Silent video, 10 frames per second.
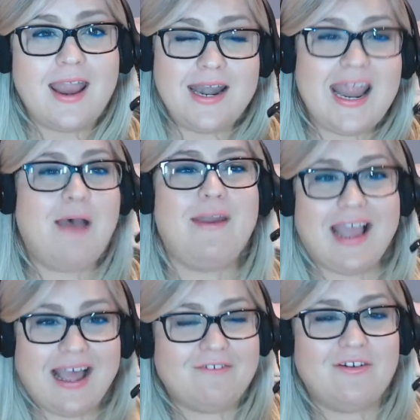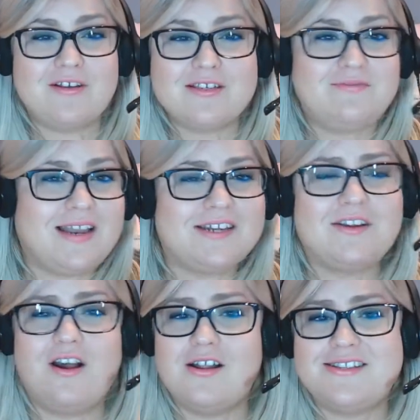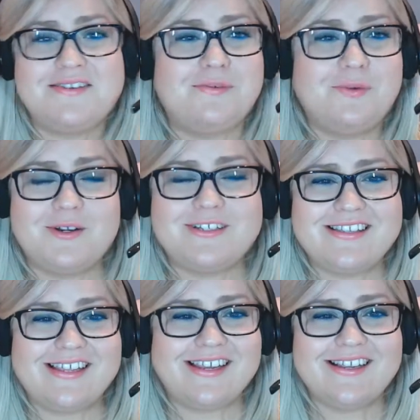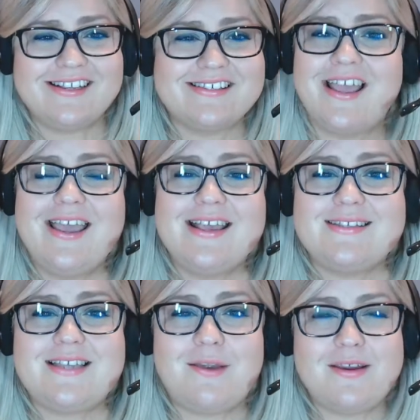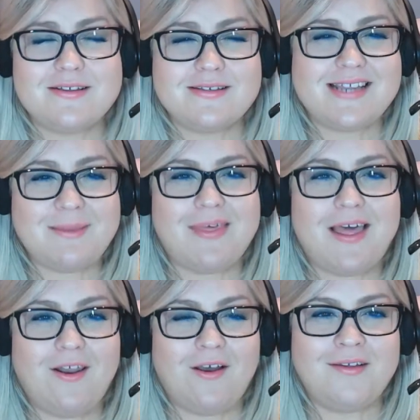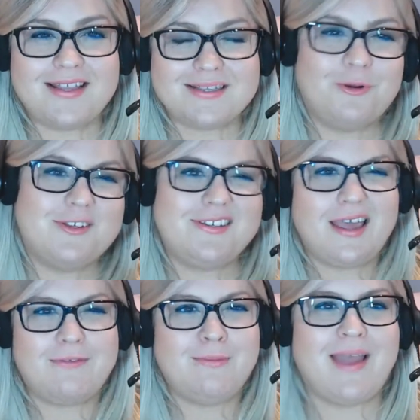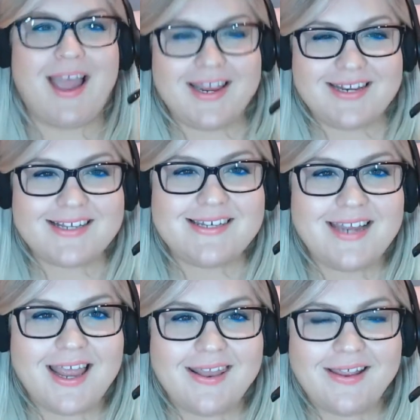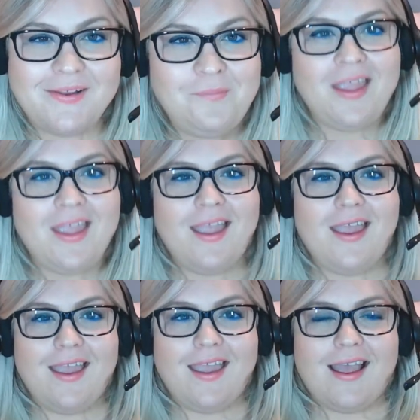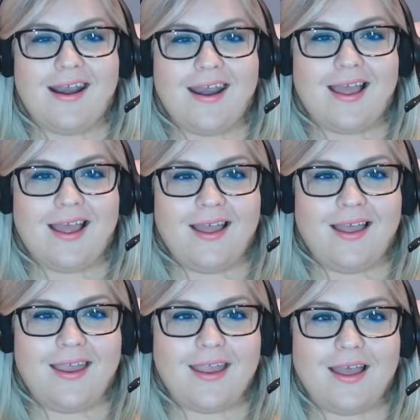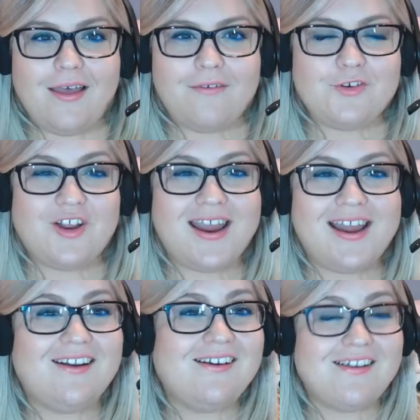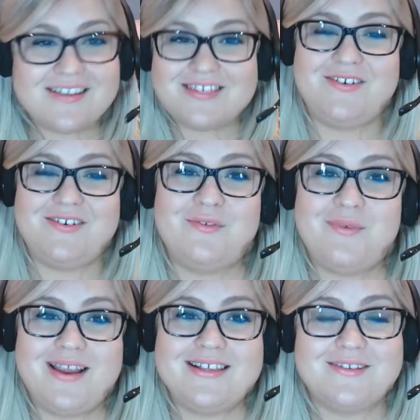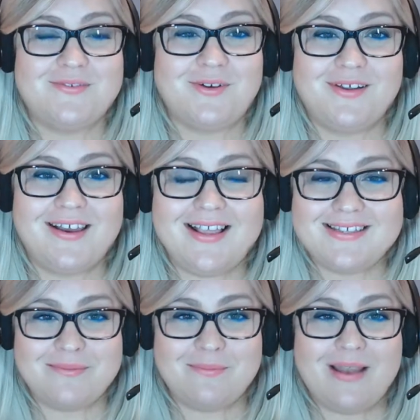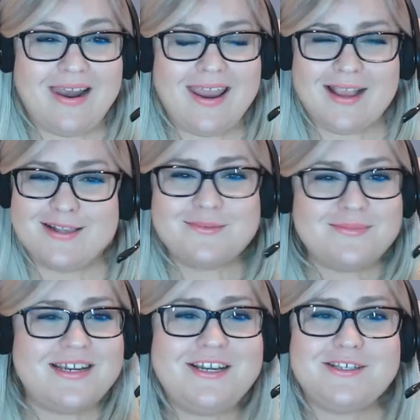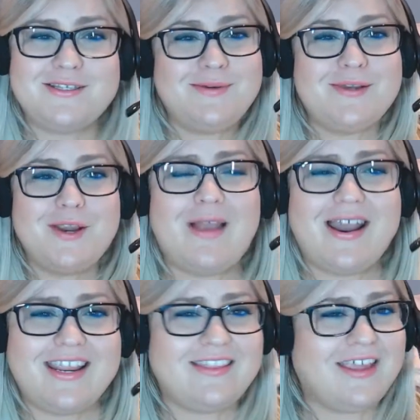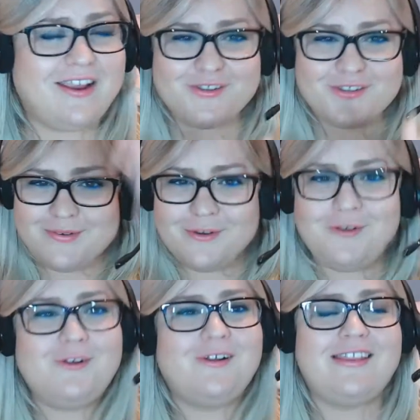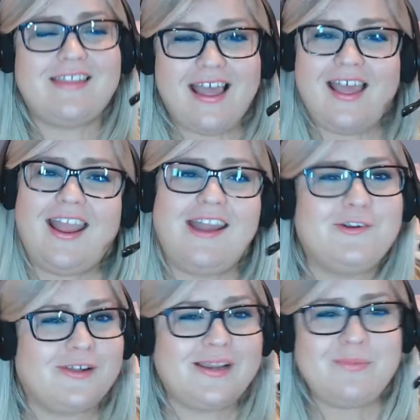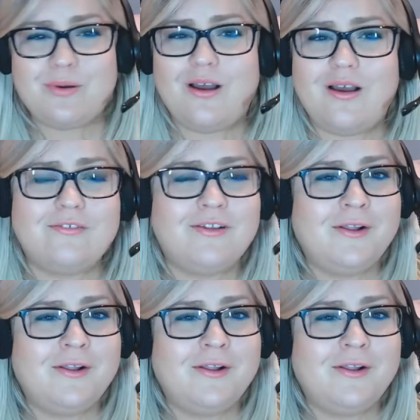Now I have lots of flashcards and rewards things, so it doesn't take me that long. It's more just gathering my ideas together. I have tried lots of different ways of organising and planning. Some teachers do no planning, they can just do it all in their head or improv.